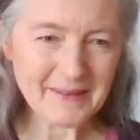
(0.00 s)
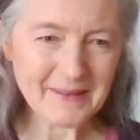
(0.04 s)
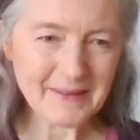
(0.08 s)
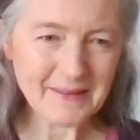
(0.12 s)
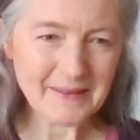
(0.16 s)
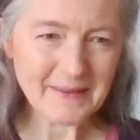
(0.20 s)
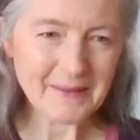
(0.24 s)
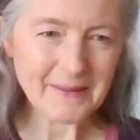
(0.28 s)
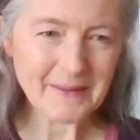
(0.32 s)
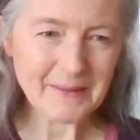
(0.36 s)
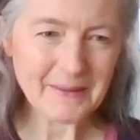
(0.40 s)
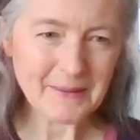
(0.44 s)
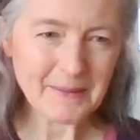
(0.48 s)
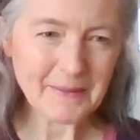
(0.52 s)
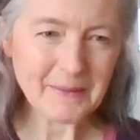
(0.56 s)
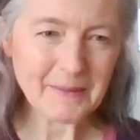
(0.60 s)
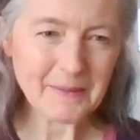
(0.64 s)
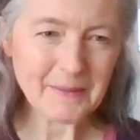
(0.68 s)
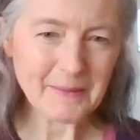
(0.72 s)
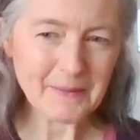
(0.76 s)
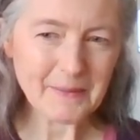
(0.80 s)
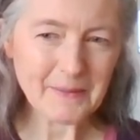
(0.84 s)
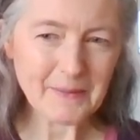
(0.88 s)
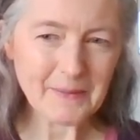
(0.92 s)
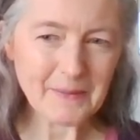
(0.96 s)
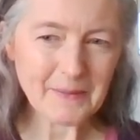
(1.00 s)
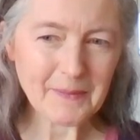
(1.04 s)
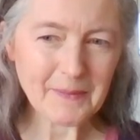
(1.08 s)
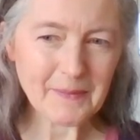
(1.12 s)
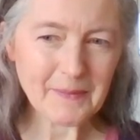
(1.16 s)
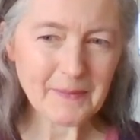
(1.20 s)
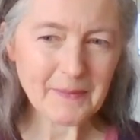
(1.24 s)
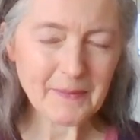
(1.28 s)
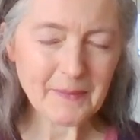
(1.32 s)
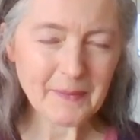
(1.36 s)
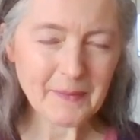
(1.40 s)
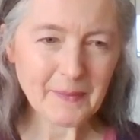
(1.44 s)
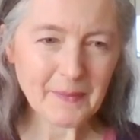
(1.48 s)

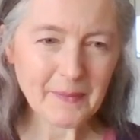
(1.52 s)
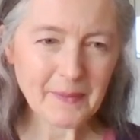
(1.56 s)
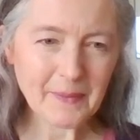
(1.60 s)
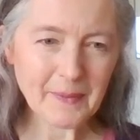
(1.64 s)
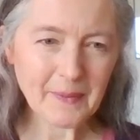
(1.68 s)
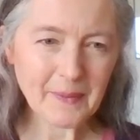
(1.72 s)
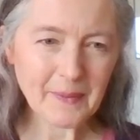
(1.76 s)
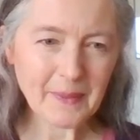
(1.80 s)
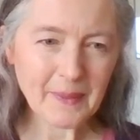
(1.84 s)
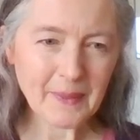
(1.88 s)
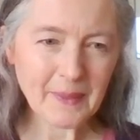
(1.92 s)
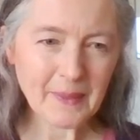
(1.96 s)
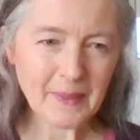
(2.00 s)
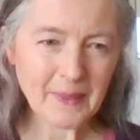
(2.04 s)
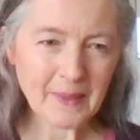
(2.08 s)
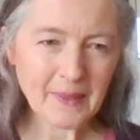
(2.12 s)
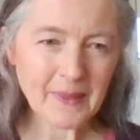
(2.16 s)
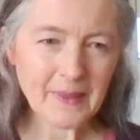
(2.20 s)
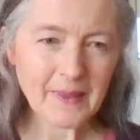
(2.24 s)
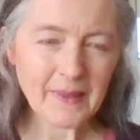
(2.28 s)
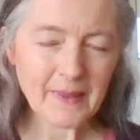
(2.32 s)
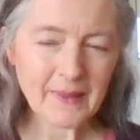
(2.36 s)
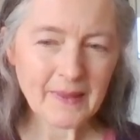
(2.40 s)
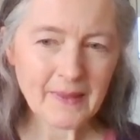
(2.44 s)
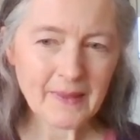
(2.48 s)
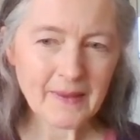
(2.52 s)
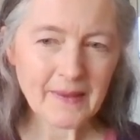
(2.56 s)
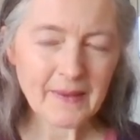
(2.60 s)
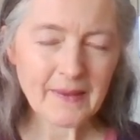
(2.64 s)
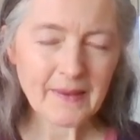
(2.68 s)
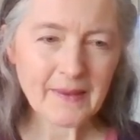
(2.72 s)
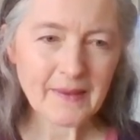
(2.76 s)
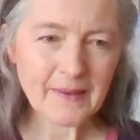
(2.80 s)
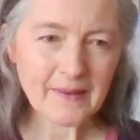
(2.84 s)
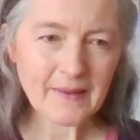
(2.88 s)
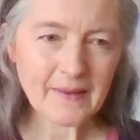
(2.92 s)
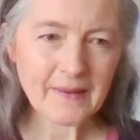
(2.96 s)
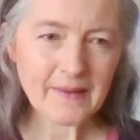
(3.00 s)

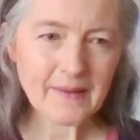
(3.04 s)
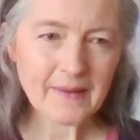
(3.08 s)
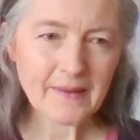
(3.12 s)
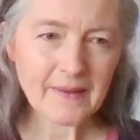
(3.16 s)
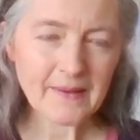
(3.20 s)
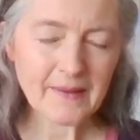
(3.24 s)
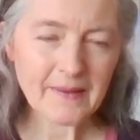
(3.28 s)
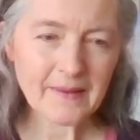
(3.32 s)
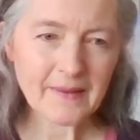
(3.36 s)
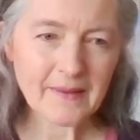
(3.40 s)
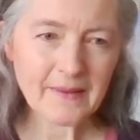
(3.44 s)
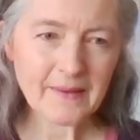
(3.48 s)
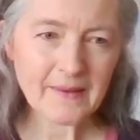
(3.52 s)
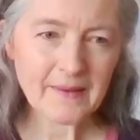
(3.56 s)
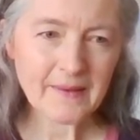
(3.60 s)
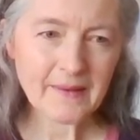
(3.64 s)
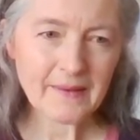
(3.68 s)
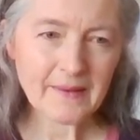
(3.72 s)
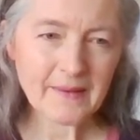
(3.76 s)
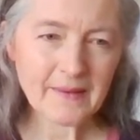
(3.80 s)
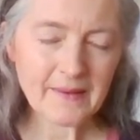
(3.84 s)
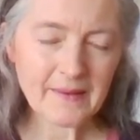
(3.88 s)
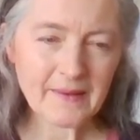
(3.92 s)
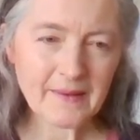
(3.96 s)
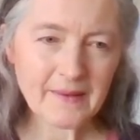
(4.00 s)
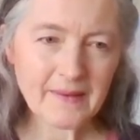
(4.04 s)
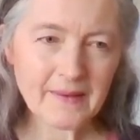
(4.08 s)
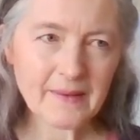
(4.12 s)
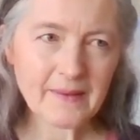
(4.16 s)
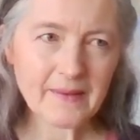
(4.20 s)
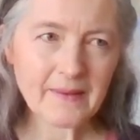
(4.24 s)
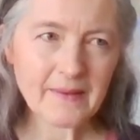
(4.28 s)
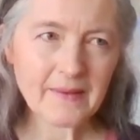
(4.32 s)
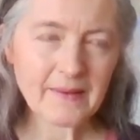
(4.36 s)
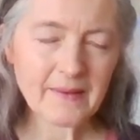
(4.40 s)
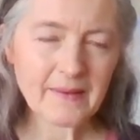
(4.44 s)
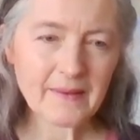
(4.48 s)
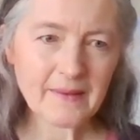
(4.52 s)

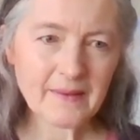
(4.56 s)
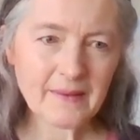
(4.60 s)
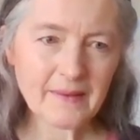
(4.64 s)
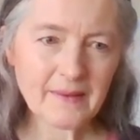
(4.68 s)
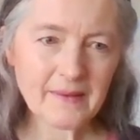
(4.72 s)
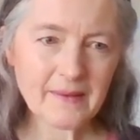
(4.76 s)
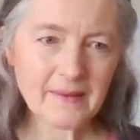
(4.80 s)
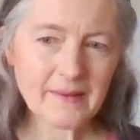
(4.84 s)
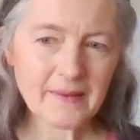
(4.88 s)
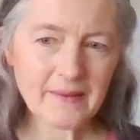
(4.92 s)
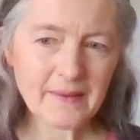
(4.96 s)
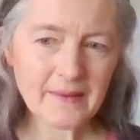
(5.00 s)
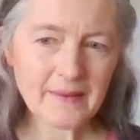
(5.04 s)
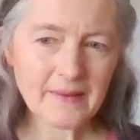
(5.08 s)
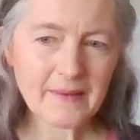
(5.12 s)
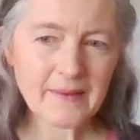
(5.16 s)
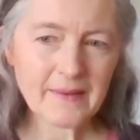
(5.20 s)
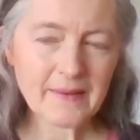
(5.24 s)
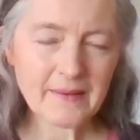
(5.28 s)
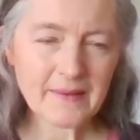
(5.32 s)
This person isn't speaking.